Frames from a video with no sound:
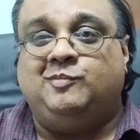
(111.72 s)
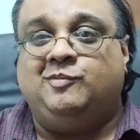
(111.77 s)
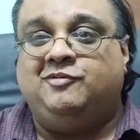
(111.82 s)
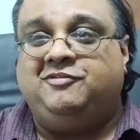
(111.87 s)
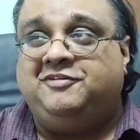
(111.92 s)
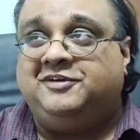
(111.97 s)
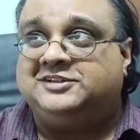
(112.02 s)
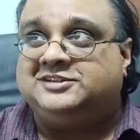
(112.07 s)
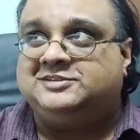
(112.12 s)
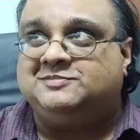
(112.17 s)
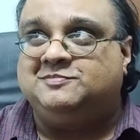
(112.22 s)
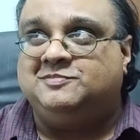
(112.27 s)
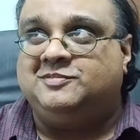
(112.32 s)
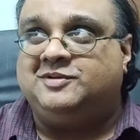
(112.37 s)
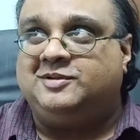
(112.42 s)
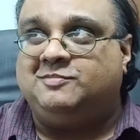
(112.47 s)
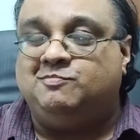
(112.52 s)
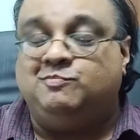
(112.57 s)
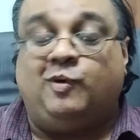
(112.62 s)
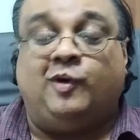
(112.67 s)
first
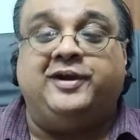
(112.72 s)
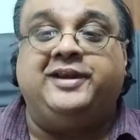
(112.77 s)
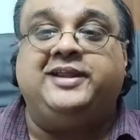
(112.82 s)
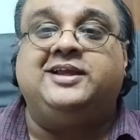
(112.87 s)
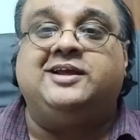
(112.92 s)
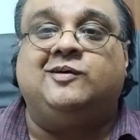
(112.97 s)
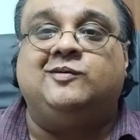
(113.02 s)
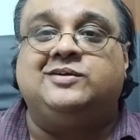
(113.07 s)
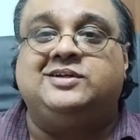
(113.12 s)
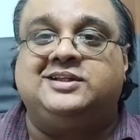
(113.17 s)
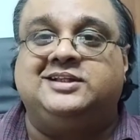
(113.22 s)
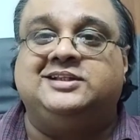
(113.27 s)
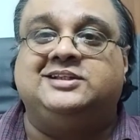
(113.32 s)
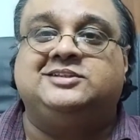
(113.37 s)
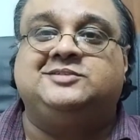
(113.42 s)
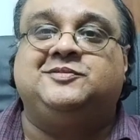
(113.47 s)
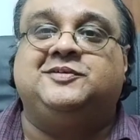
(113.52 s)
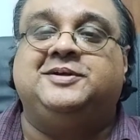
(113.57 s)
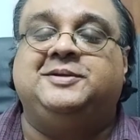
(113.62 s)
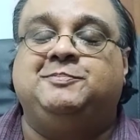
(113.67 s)
body count in this
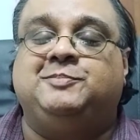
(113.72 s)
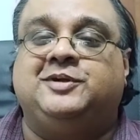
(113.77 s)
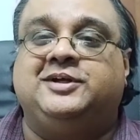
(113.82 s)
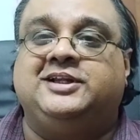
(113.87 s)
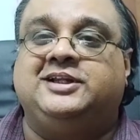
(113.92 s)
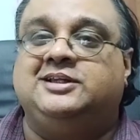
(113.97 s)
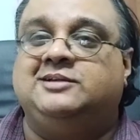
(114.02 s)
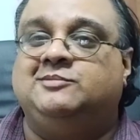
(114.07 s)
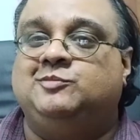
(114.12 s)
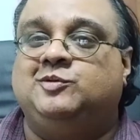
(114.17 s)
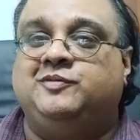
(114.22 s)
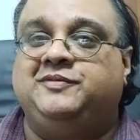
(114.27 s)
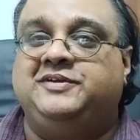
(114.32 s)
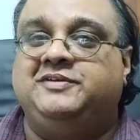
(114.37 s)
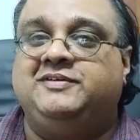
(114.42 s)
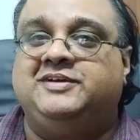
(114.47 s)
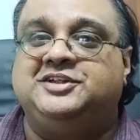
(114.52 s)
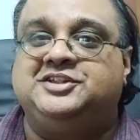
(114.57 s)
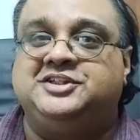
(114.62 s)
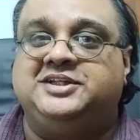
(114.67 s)
particular movie,
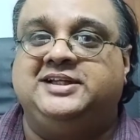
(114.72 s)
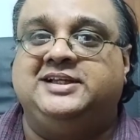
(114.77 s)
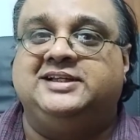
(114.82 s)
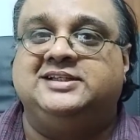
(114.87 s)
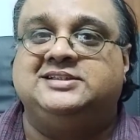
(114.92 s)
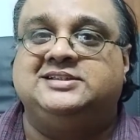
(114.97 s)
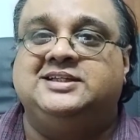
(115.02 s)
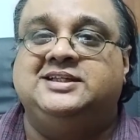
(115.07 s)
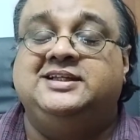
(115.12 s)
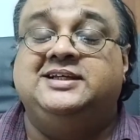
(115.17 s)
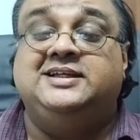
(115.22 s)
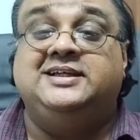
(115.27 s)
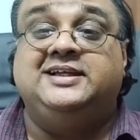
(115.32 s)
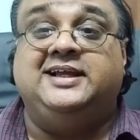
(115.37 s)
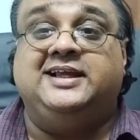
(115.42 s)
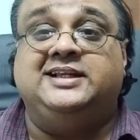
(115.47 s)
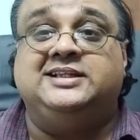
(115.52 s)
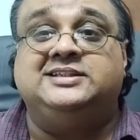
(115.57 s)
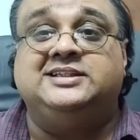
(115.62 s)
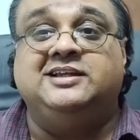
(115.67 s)
where she is
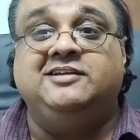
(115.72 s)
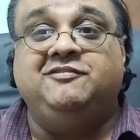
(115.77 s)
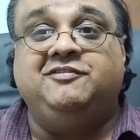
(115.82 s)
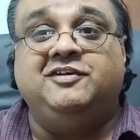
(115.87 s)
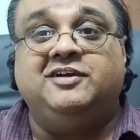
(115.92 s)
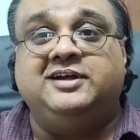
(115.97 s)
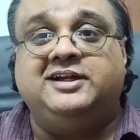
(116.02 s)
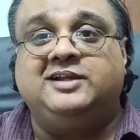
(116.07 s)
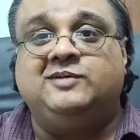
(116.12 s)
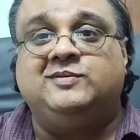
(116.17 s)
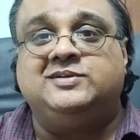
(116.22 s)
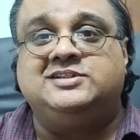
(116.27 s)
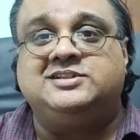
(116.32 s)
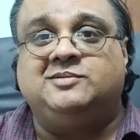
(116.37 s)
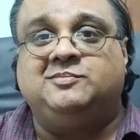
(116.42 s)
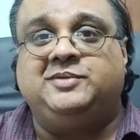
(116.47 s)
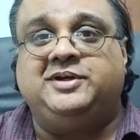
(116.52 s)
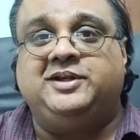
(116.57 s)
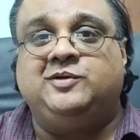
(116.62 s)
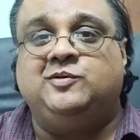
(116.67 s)
initially flirting with
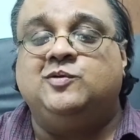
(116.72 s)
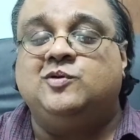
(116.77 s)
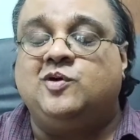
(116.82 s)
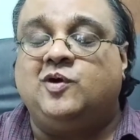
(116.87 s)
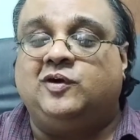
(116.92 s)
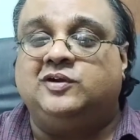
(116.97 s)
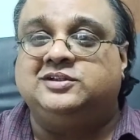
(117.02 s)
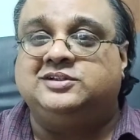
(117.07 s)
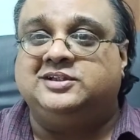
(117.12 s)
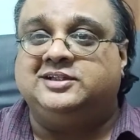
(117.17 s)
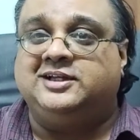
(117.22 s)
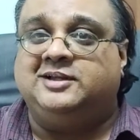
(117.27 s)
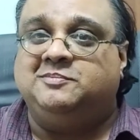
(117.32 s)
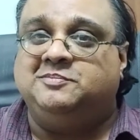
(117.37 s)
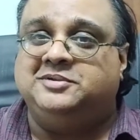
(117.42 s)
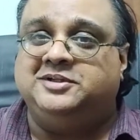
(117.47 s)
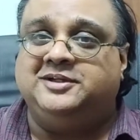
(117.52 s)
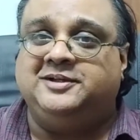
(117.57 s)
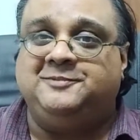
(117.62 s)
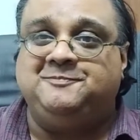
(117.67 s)
somebody who calls her
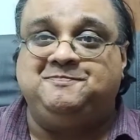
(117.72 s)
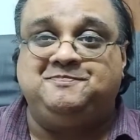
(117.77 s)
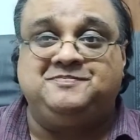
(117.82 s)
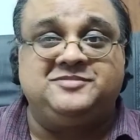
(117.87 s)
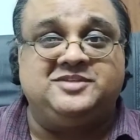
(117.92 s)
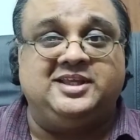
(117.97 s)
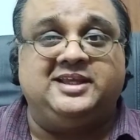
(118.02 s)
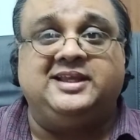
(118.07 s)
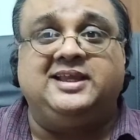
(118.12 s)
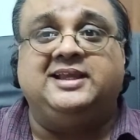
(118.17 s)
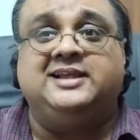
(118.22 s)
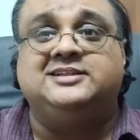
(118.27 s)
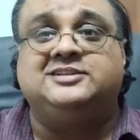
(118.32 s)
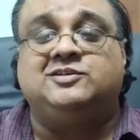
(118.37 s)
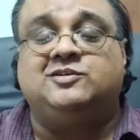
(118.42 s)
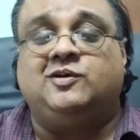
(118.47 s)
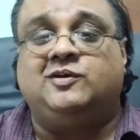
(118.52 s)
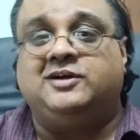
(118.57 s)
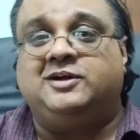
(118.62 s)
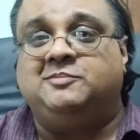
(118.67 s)
number, thinking it's a
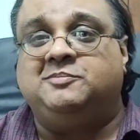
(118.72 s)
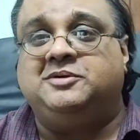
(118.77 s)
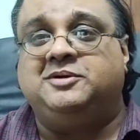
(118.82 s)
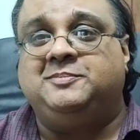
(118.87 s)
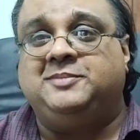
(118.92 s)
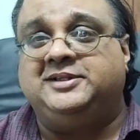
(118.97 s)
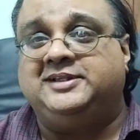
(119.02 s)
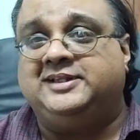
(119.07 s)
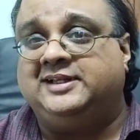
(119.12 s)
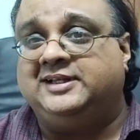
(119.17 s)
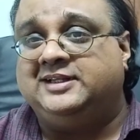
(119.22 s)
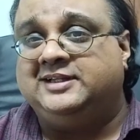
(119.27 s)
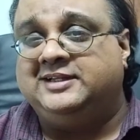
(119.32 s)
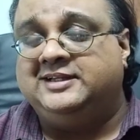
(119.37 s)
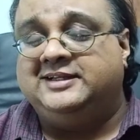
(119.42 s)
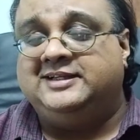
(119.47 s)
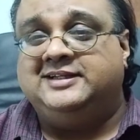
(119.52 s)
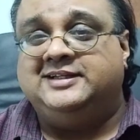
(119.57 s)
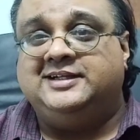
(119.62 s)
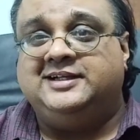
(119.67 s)
wrong number, but then
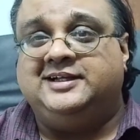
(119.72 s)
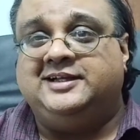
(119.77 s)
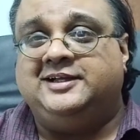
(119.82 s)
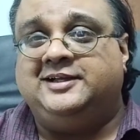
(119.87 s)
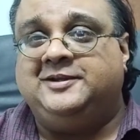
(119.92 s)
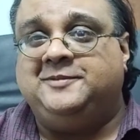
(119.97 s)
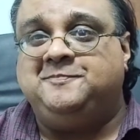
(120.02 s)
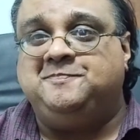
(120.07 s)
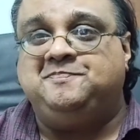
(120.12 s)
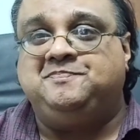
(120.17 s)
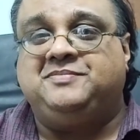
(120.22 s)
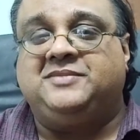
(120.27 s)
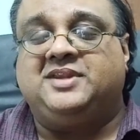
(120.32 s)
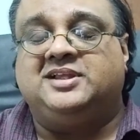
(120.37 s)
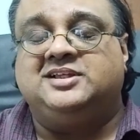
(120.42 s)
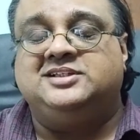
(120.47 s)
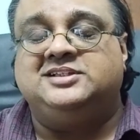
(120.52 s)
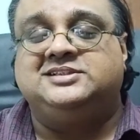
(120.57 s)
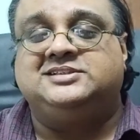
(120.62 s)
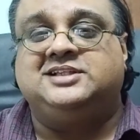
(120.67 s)

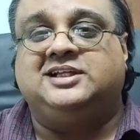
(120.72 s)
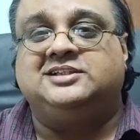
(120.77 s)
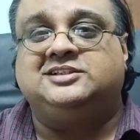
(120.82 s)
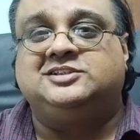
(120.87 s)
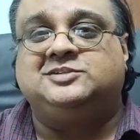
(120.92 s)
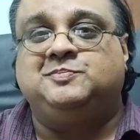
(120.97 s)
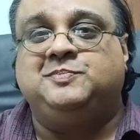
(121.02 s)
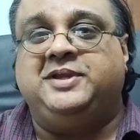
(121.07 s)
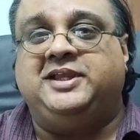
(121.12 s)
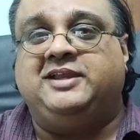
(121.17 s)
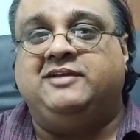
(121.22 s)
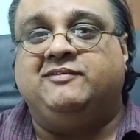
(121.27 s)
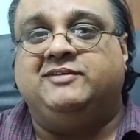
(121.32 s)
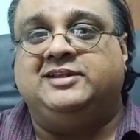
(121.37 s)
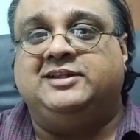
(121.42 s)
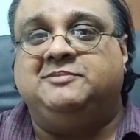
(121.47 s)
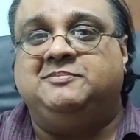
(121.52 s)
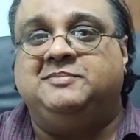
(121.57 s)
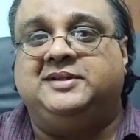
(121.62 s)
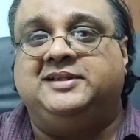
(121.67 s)
she starts speaking with
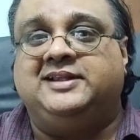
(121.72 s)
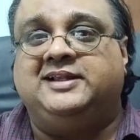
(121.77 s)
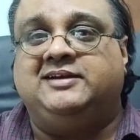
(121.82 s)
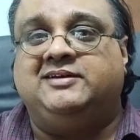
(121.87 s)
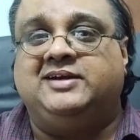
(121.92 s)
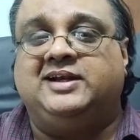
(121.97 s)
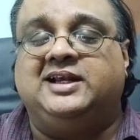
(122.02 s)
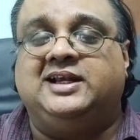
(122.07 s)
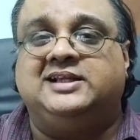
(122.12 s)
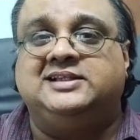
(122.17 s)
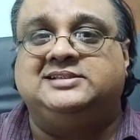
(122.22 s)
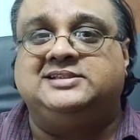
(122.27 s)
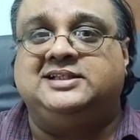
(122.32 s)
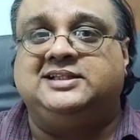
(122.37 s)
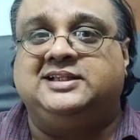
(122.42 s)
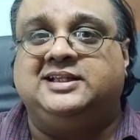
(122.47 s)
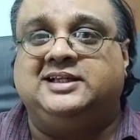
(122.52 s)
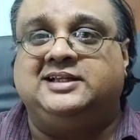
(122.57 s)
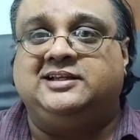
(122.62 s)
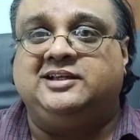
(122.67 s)
him and then realizing
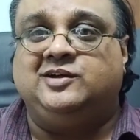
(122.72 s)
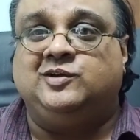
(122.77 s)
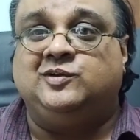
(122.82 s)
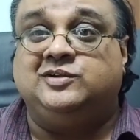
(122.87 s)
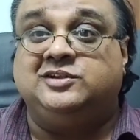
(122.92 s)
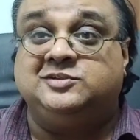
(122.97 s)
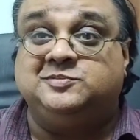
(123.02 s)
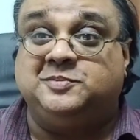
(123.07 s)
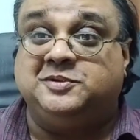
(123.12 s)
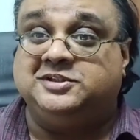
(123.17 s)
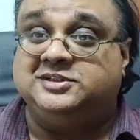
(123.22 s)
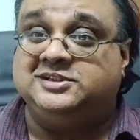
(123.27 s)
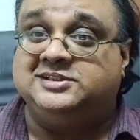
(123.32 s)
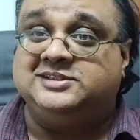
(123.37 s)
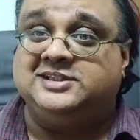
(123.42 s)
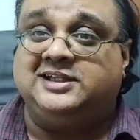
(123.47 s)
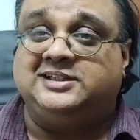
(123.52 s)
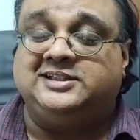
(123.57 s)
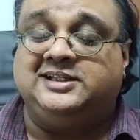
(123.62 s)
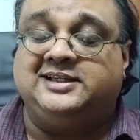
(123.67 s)
that this person
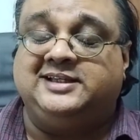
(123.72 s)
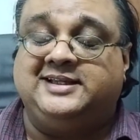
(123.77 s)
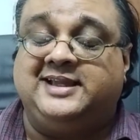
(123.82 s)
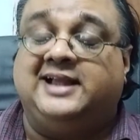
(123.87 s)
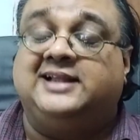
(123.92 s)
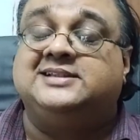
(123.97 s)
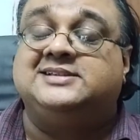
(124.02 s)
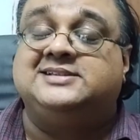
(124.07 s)
is actually can